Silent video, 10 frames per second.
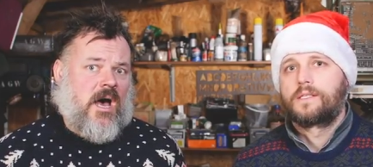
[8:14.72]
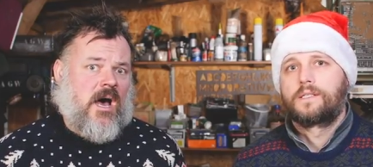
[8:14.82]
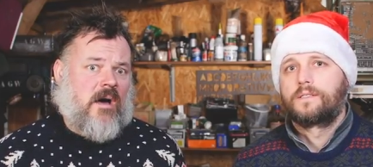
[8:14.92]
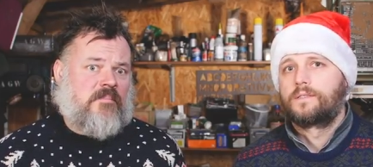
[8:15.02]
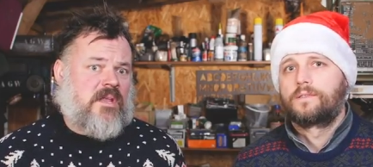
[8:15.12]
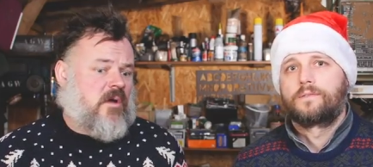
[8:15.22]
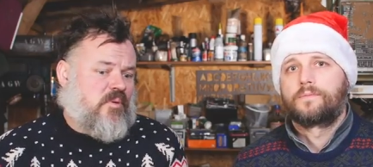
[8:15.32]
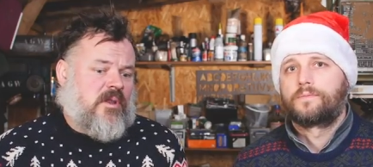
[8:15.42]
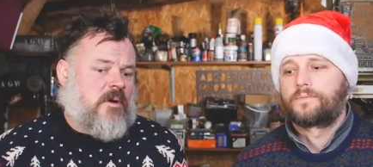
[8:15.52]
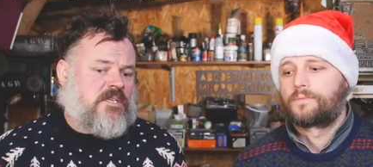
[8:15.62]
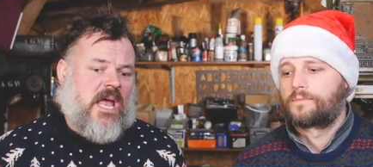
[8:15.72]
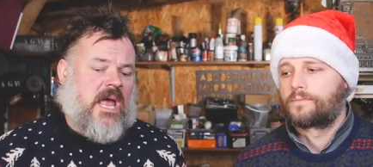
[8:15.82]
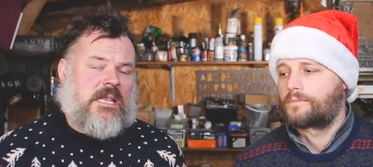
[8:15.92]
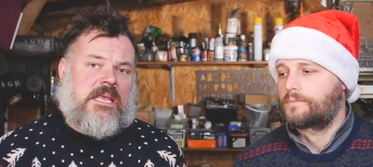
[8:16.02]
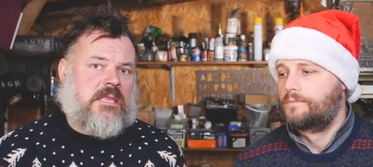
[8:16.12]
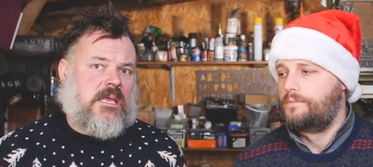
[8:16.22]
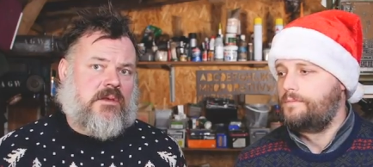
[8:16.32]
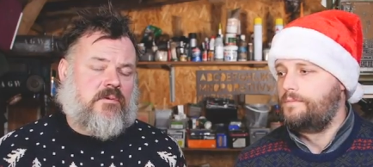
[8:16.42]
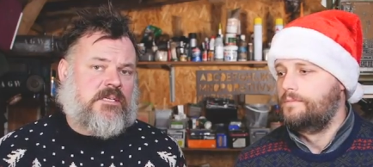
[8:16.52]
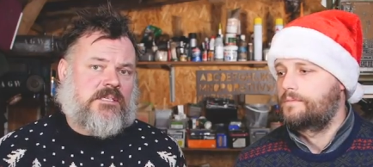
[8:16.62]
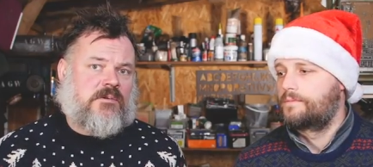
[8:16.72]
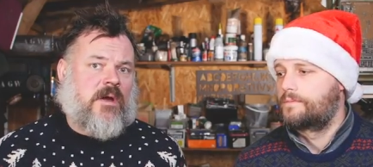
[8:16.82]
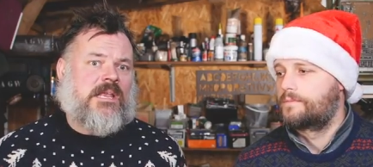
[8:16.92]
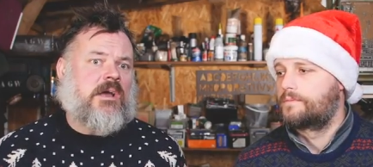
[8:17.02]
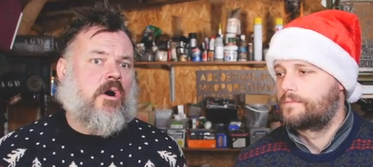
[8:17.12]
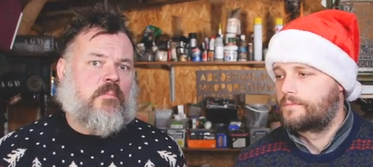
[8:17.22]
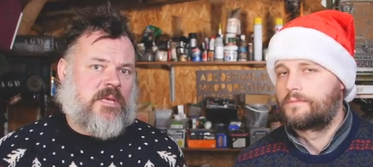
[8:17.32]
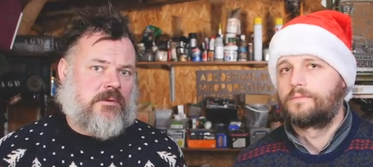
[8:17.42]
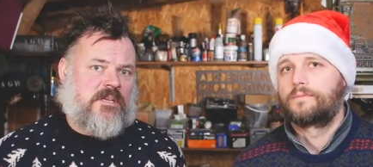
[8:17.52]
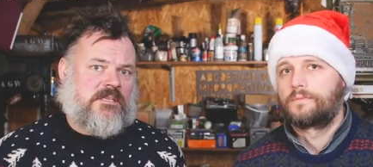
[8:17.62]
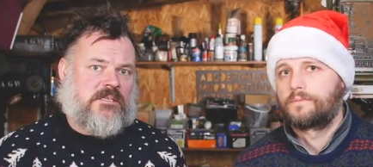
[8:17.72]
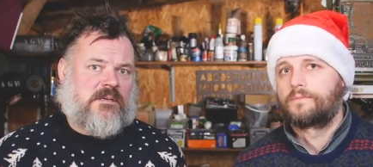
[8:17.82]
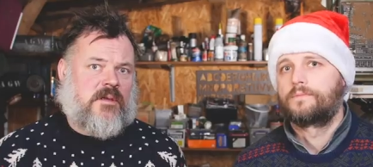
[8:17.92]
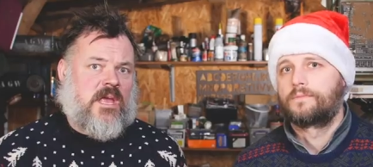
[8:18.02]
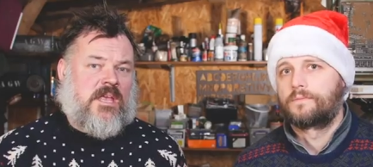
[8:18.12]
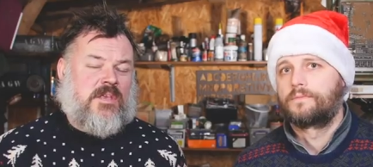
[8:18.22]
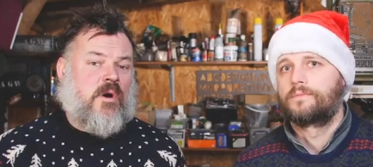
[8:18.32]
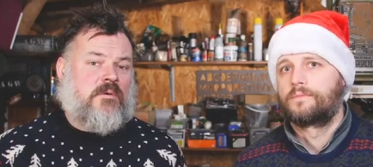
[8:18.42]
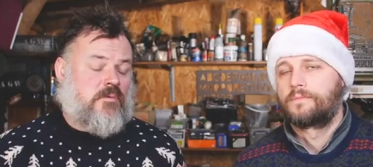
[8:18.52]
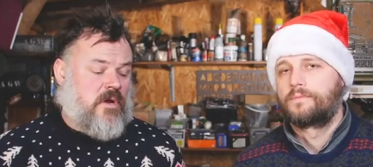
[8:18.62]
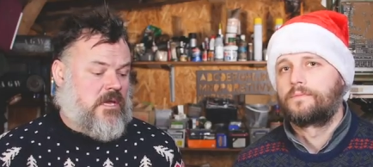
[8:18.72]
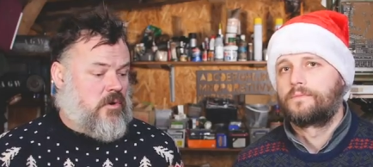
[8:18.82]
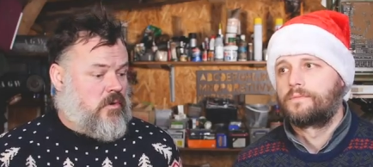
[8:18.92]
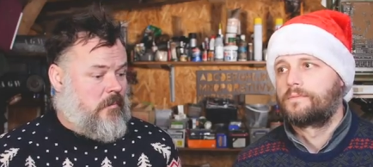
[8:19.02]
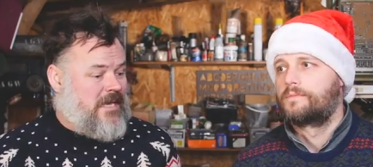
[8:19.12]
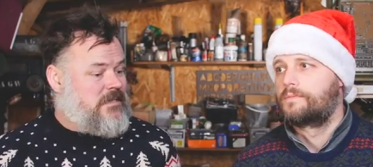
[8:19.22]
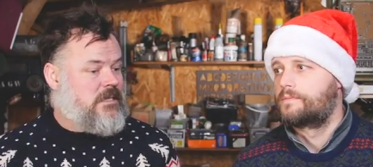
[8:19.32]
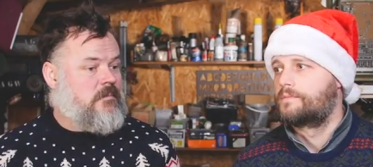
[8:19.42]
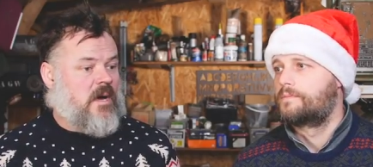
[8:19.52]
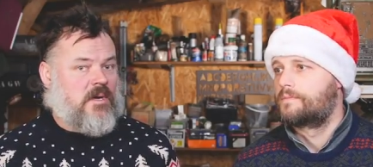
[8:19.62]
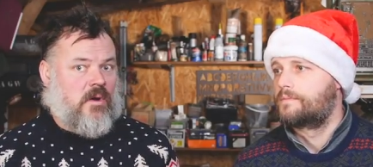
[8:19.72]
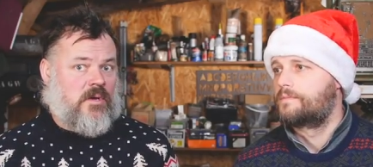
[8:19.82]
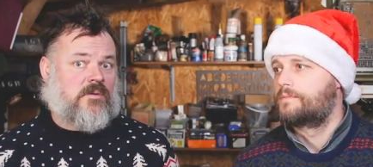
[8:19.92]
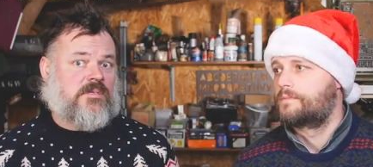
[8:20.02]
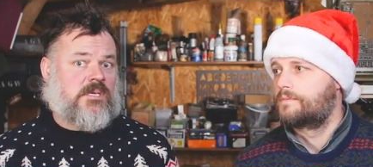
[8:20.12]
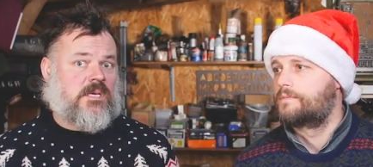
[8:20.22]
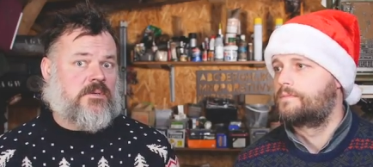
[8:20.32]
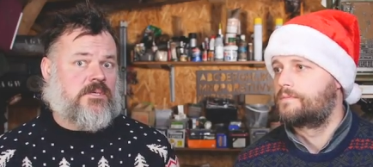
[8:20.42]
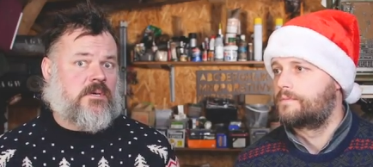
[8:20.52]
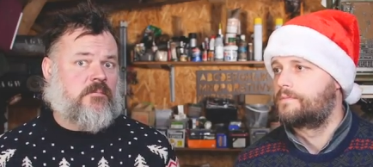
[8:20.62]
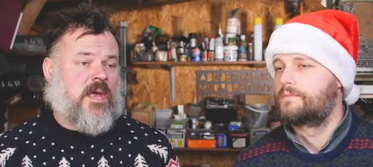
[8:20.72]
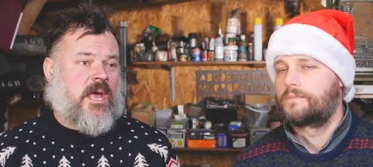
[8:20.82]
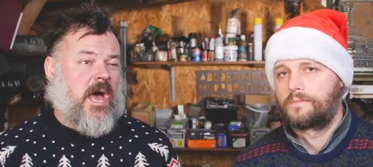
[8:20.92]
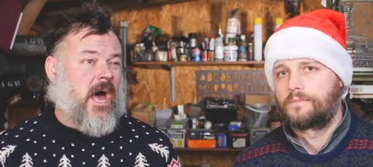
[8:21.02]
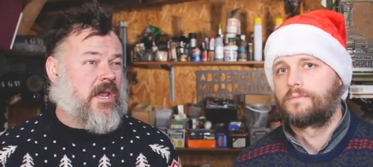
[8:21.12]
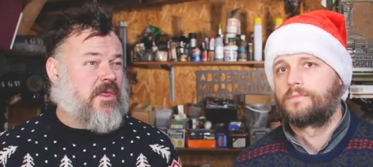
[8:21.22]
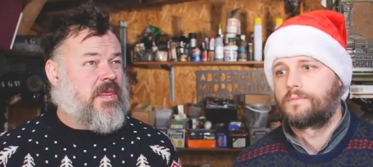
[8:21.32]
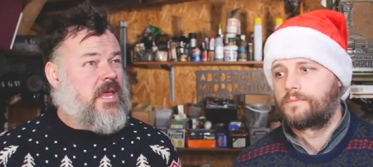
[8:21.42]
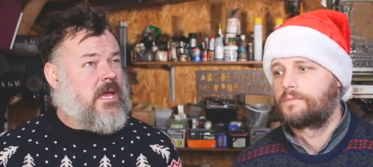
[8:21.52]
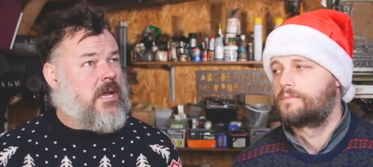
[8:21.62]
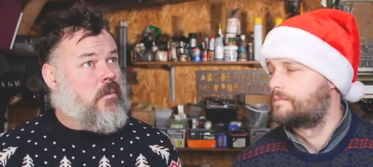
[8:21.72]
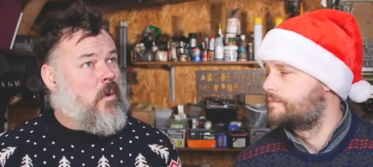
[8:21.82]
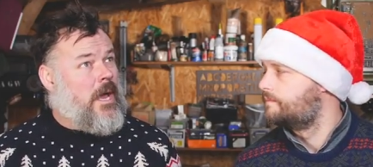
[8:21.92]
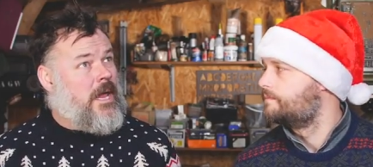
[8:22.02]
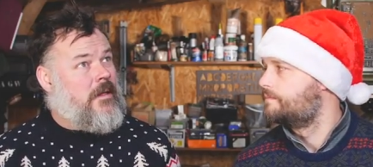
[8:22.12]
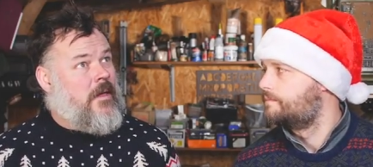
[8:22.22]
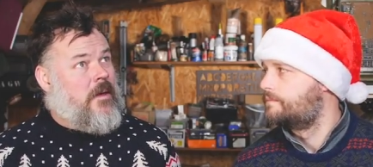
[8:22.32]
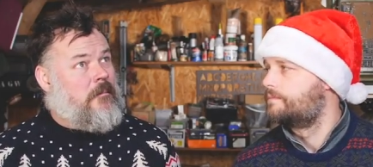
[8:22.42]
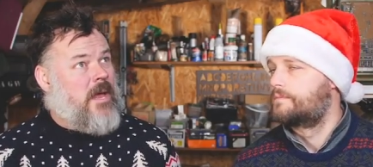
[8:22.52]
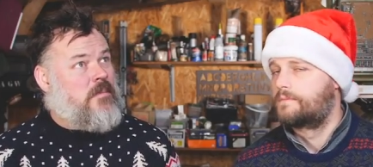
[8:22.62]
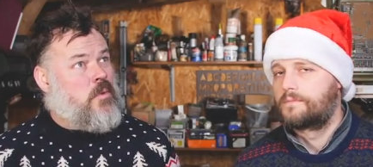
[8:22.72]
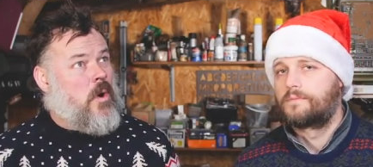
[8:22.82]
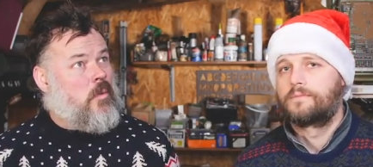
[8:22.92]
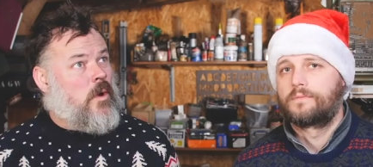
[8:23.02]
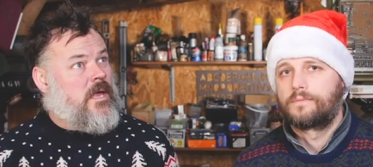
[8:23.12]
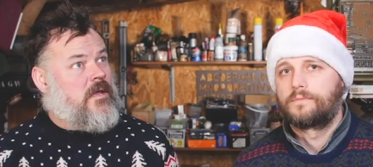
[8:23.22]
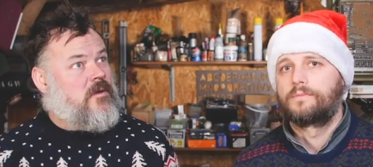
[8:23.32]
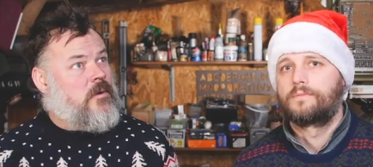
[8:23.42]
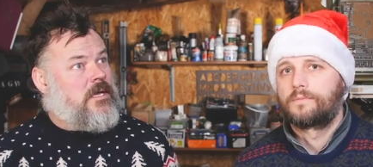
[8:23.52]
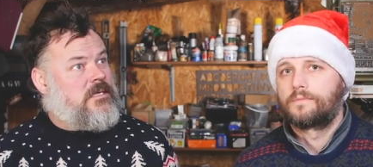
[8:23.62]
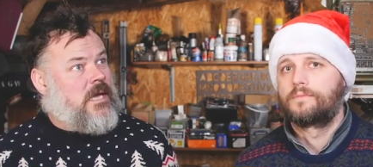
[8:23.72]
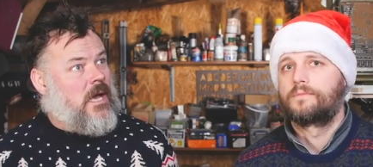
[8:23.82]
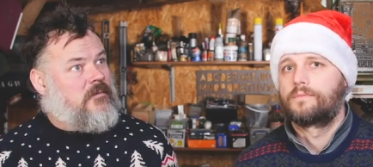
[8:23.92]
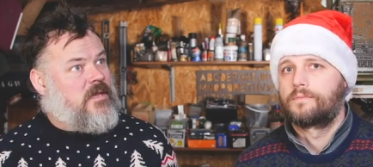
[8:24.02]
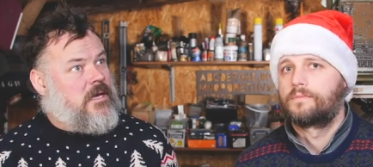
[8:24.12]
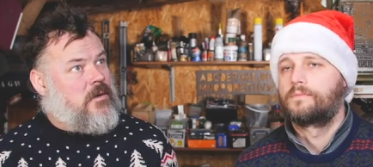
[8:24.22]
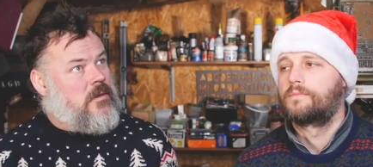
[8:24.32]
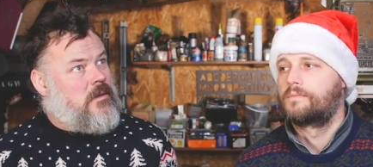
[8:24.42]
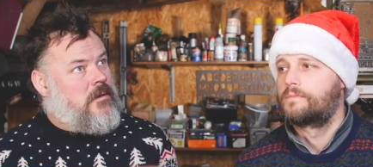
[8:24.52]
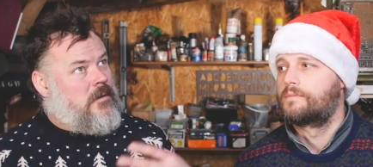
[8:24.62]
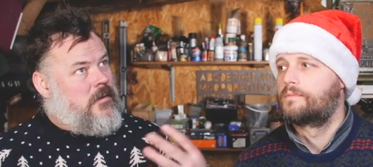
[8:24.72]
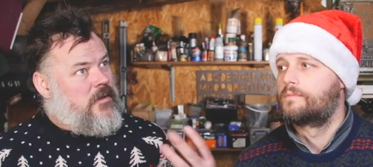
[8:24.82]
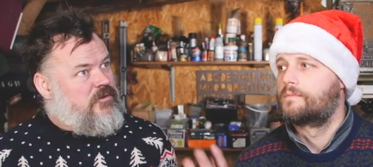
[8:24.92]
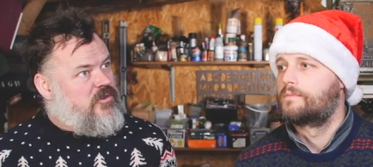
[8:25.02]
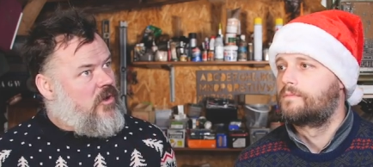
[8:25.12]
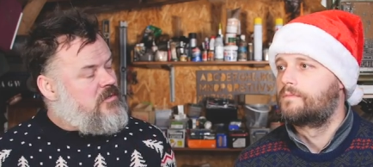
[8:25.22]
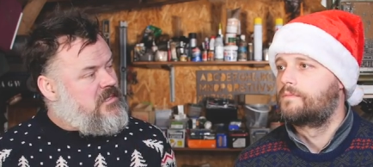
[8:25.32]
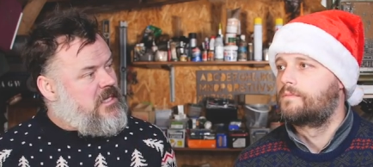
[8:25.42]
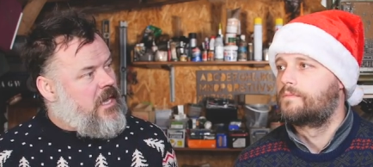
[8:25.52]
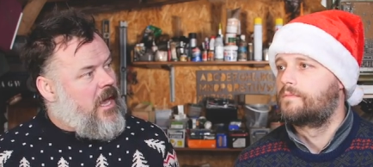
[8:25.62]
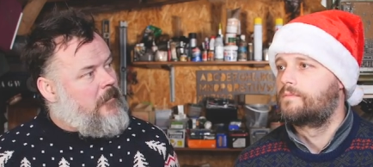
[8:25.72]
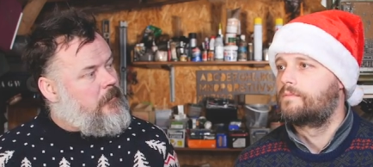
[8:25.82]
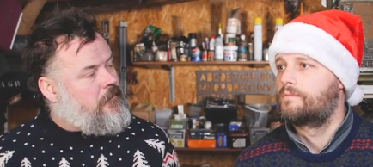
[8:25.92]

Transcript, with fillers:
Speaker 1: Um, you know, pretty much anything you're into, any hobby you're into, you only really augment it by going onto YouTube. And I think in a way, maybe what we're doing is kind of a little nod to that.